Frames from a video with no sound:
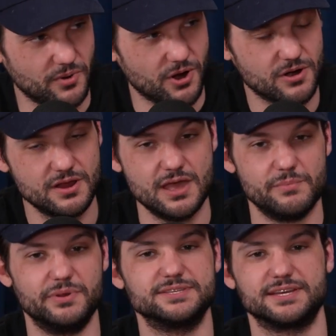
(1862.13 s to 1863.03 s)
bar,
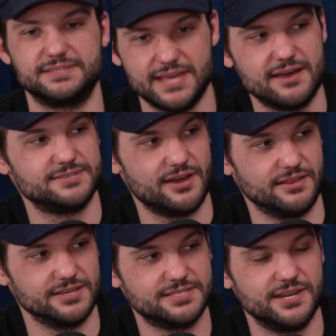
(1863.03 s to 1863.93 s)
but it's like downtown
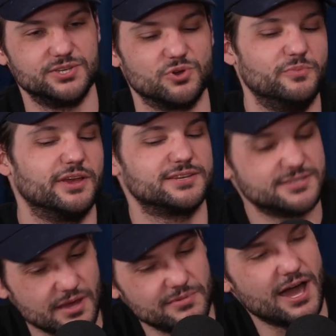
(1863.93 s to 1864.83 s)
in the city, so it'd be like
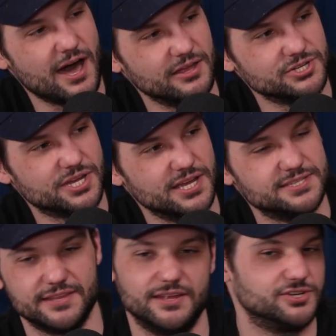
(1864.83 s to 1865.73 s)
some college
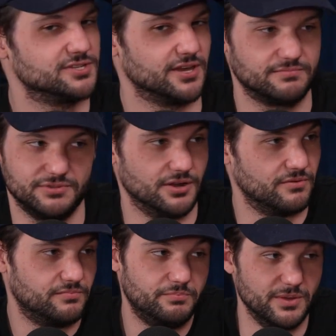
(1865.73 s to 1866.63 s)
kids and then just like, you
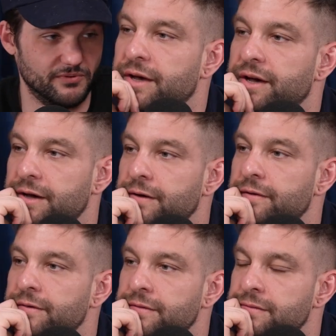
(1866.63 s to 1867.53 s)
know, people from
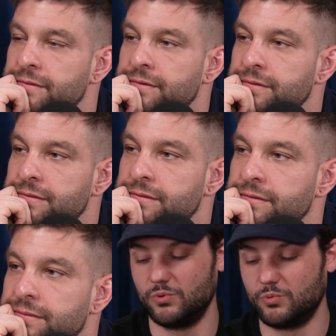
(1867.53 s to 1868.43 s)
wherever.
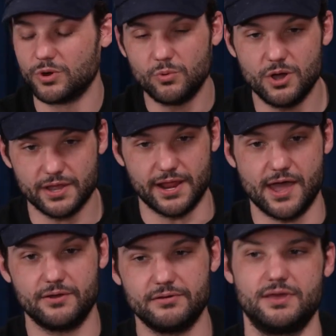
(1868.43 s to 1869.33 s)
So we're walking
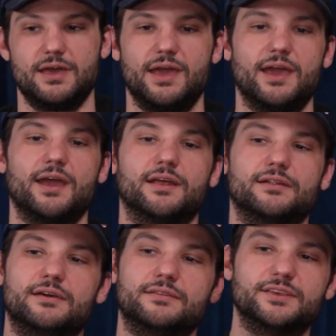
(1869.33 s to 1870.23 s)
out,
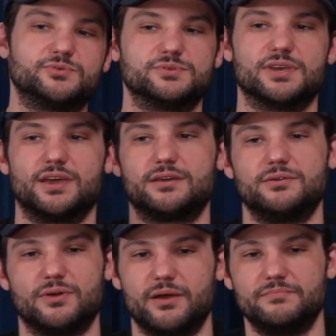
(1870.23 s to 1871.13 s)
and this was like,
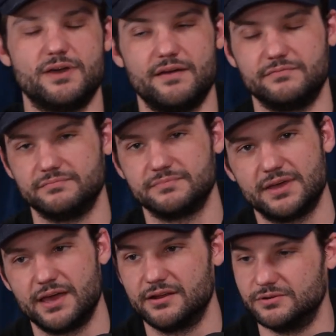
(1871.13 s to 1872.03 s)
you know, I haven't
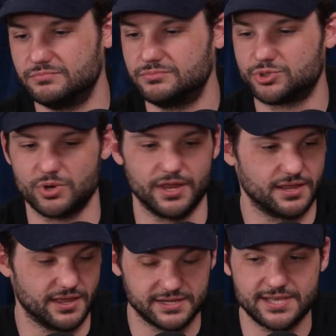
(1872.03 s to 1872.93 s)
had a drink
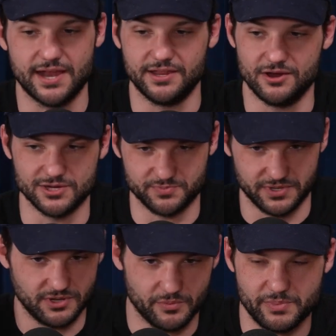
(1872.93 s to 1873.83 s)
in like 10 years,
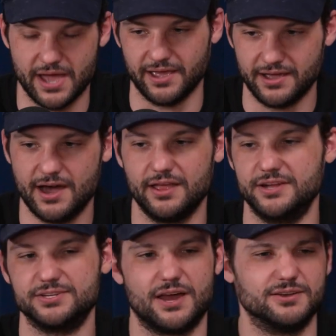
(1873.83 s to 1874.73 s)
but, you know, back in
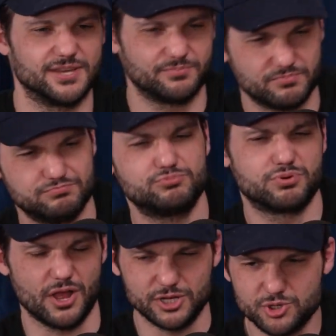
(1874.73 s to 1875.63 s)
college, I was like
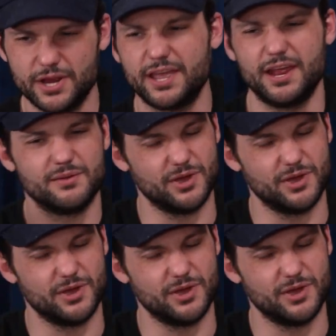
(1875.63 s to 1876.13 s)
probably drinking,